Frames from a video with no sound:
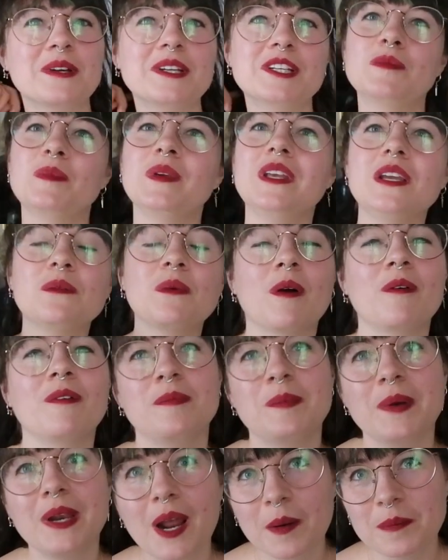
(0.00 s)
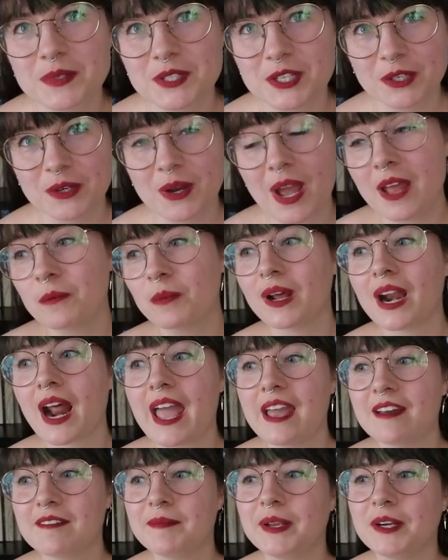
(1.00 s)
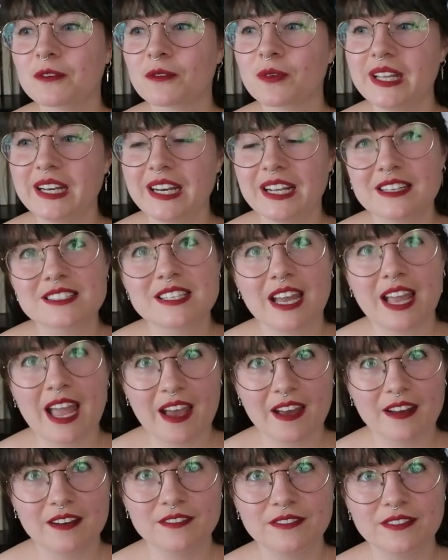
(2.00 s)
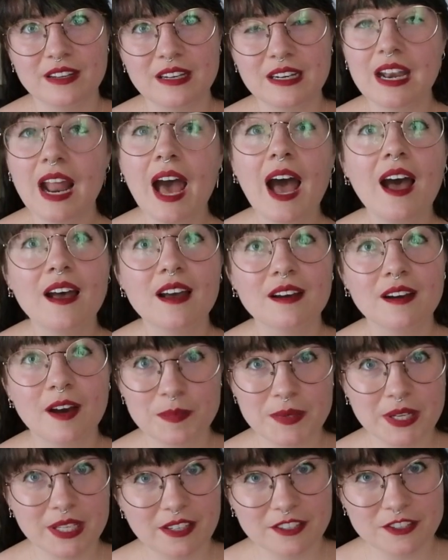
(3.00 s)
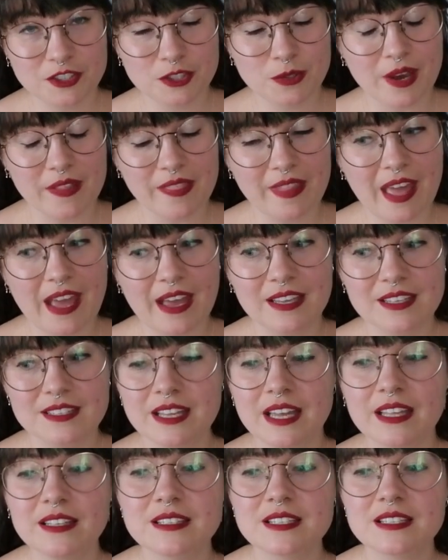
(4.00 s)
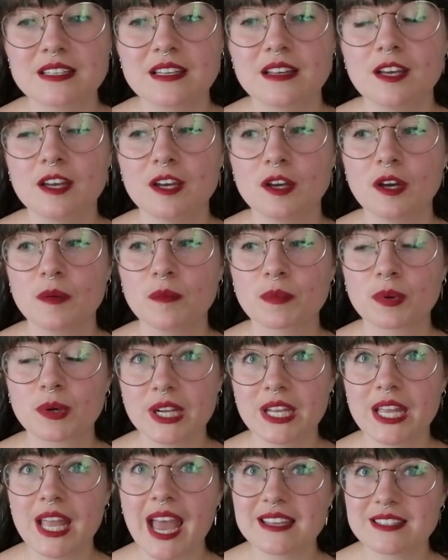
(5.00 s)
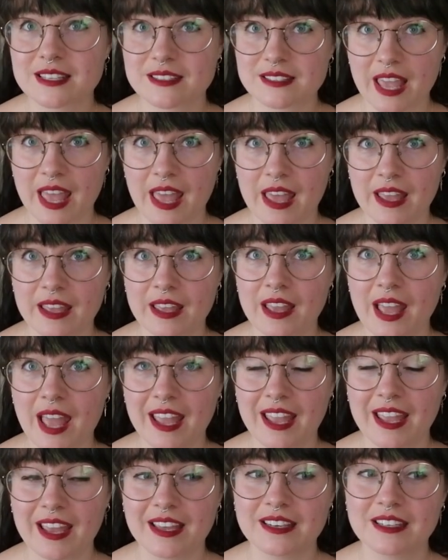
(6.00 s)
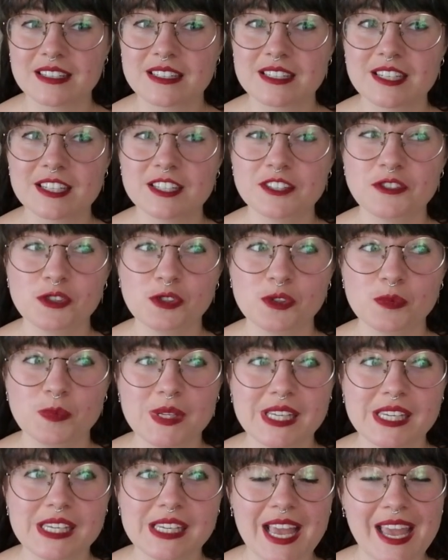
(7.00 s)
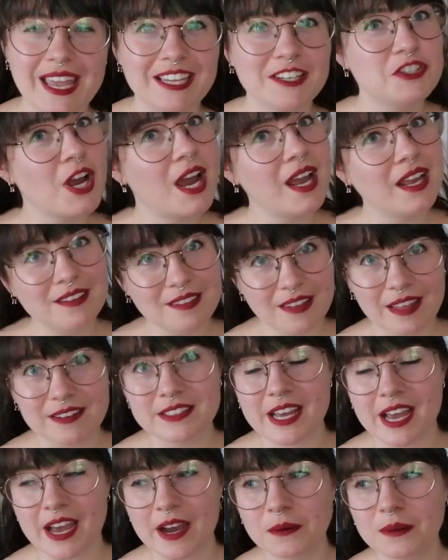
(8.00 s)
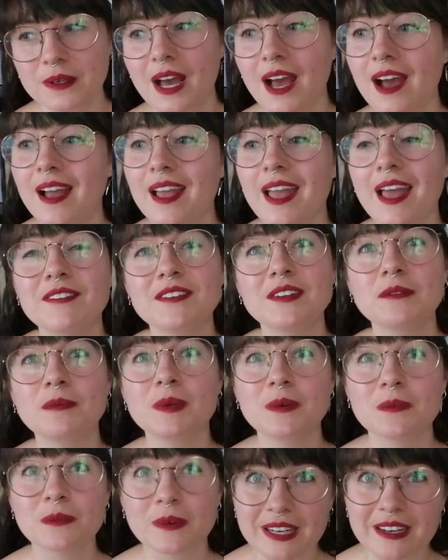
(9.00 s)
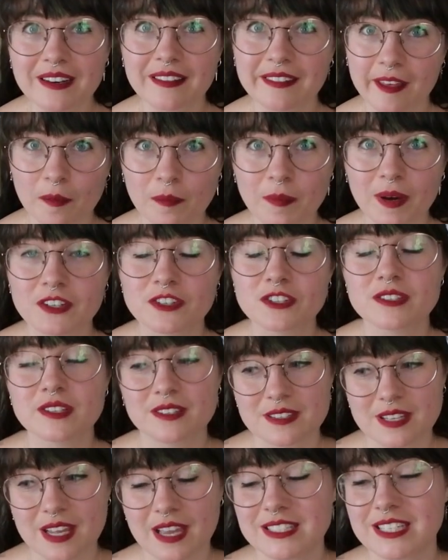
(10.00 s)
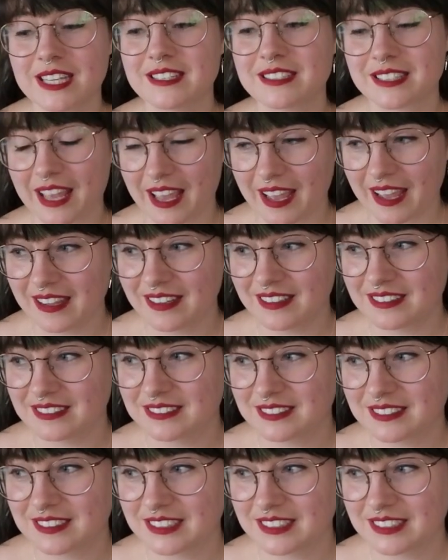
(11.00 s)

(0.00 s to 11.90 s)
going to be what we've been up to and what I have been reading because I have not updated you on that since pre SSK. And to be a giant letdown, I haven't been reading that much since SSK.